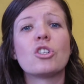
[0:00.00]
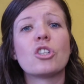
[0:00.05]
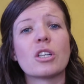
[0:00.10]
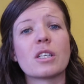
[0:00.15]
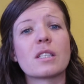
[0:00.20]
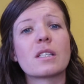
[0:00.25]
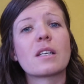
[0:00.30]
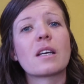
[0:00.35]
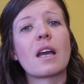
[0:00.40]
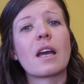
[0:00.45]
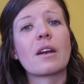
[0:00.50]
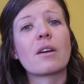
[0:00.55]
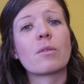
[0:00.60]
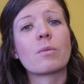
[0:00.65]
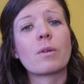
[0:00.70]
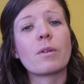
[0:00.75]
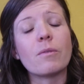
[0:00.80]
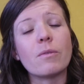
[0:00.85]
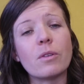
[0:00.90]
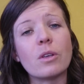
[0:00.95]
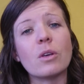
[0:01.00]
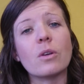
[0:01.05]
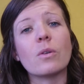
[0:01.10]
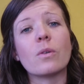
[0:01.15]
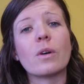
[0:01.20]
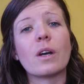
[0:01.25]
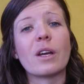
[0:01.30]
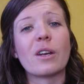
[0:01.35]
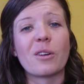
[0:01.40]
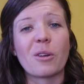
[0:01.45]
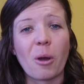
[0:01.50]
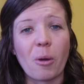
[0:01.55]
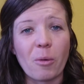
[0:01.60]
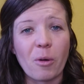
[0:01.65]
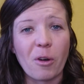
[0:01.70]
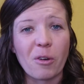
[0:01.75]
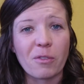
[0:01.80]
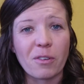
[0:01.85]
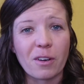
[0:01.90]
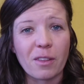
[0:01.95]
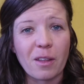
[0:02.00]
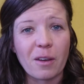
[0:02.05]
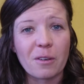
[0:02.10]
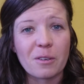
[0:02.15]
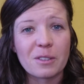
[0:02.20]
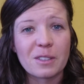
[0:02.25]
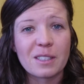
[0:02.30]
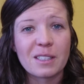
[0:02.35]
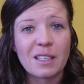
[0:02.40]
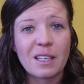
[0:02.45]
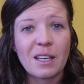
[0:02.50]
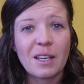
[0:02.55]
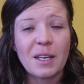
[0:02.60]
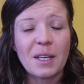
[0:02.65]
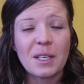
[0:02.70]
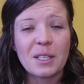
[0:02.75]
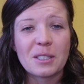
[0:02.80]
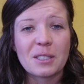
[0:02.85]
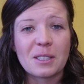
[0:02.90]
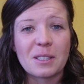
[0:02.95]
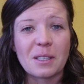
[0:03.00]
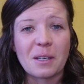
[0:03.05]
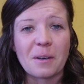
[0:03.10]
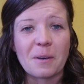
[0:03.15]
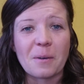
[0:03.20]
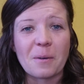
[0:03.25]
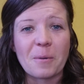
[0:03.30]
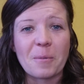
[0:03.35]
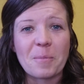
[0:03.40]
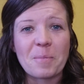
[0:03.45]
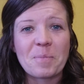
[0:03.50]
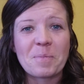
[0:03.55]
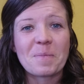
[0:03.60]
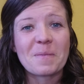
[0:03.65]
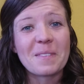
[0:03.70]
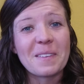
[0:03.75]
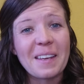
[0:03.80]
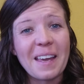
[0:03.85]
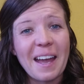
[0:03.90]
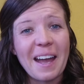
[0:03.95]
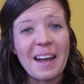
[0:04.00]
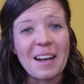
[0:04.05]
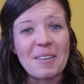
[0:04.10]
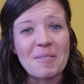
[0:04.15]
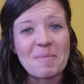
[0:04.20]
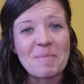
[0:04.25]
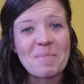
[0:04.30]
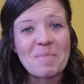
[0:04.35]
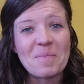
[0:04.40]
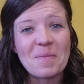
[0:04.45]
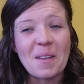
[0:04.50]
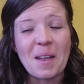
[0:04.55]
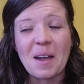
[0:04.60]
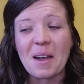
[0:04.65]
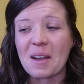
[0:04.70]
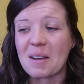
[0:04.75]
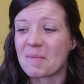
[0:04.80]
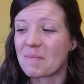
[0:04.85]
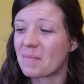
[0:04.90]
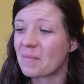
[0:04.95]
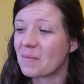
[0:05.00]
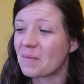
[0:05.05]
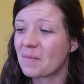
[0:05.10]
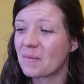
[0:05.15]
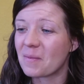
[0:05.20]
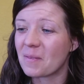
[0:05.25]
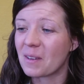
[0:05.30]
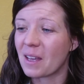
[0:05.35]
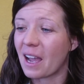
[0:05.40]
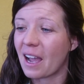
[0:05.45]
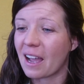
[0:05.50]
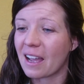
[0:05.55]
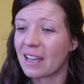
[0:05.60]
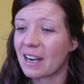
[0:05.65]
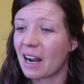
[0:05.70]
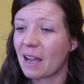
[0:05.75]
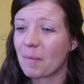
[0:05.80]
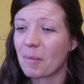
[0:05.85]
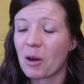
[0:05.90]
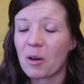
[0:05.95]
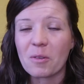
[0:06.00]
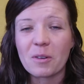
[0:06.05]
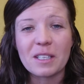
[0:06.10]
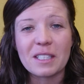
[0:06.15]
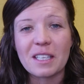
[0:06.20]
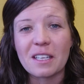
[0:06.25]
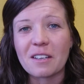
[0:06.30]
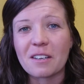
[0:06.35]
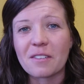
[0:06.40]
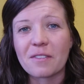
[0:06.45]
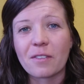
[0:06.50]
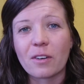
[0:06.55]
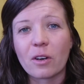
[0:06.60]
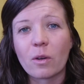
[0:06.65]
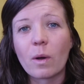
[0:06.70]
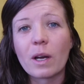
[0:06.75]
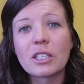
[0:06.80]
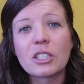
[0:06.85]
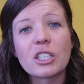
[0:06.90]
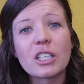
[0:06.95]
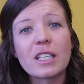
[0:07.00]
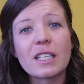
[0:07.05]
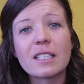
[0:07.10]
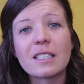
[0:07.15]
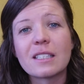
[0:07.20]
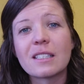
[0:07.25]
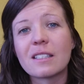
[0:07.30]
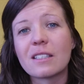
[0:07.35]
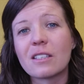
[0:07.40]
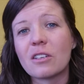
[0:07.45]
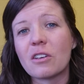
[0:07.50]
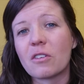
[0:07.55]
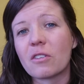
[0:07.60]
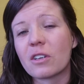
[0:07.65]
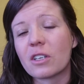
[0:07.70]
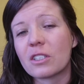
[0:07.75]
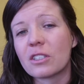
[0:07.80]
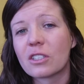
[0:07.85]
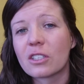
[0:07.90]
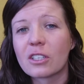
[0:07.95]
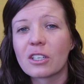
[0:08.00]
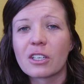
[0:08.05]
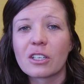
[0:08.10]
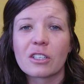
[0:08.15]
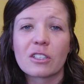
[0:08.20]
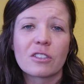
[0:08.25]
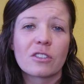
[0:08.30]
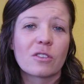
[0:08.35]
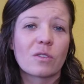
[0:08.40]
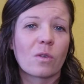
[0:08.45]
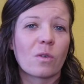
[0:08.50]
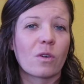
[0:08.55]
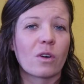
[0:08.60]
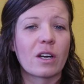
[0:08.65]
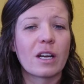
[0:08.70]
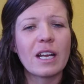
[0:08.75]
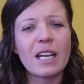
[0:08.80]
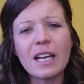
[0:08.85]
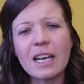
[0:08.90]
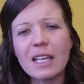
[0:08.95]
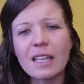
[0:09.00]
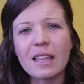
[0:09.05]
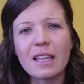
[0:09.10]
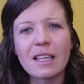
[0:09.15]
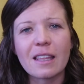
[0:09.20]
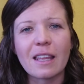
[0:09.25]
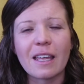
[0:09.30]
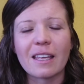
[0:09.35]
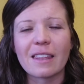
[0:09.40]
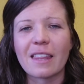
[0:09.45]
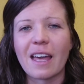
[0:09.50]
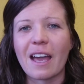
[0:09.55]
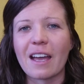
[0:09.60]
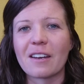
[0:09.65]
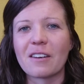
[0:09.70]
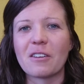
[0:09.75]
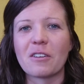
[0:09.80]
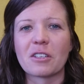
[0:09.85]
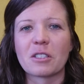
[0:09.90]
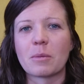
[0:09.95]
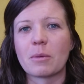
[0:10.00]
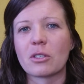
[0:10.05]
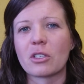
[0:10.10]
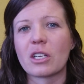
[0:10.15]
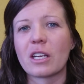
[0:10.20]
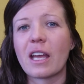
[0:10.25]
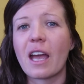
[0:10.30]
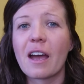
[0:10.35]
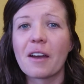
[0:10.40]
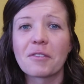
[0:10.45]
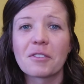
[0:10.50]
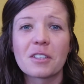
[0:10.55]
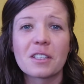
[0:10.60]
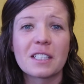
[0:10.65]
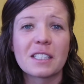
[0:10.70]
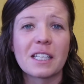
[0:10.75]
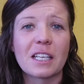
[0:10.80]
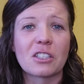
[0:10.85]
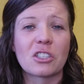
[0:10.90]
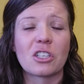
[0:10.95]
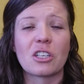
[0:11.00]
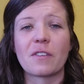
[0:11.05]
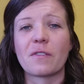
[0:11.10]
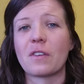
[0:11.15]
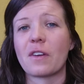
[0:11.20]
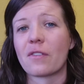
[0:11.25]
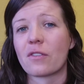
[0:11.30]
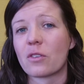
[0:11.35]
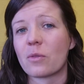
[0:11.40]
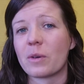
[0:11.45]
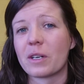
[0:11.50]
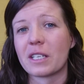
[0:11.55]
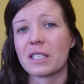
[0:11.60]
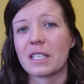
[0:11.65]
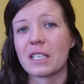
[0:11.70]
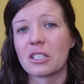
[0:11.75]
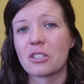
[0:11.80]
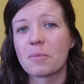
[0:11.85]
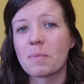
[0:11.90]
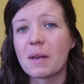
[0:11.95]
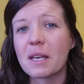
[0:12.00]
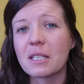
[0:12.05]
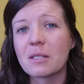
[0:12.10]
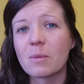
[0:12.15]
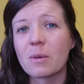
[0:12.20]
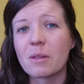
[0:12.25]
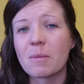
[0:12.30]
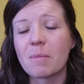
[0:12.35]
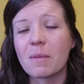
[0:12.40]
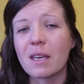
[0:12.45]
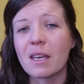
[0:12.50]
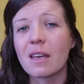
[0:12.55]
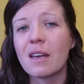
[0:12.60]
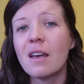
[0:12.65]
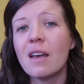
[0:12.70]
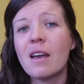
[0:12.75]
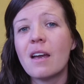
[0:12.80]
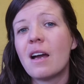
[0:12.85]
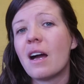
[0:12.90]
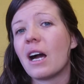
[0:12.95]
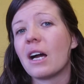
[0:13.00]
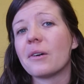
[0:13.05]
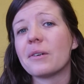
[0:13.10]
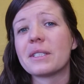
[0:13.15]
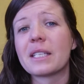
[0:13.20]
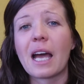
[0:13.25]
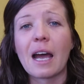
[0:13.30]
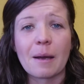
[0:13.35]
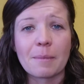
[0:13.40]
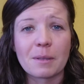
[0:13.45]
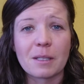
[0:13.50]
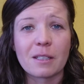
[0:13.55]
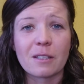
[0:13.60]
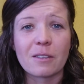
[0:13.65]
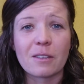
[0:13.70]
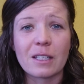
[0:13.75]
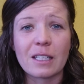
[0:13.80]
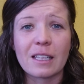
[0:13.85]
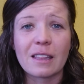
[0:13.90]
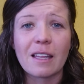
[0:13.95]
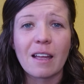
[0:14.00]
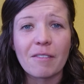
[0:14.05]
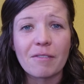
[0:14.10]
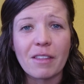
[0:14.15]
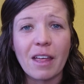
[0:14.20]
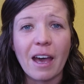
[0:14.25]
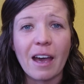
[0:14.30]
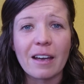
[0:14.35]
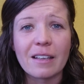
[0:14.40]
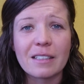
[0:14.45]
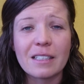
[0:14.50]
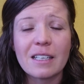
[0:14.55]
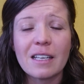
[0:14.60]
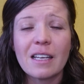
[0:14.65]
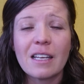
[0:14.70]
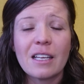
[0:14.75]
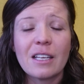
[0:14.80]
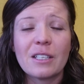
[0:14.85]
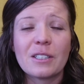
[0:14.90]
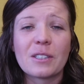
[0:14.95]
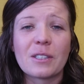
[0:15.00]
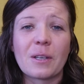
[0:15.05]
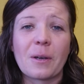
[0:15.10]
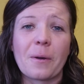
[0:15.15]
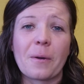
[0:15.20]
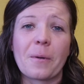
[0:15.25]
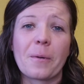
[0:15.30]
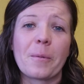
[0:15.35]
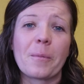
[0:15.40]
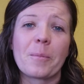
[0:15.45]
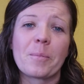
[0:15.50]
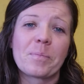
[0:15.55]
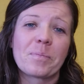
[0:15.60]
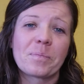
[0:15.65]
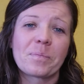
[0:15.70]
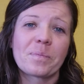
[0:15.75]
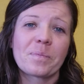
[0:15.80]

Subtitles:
just to kind of review and go over those. So, yeah. And I'm always here for questions, concerns or anything like that, especially after the session. If you ever want to touch base with me, I always absolutely love that. So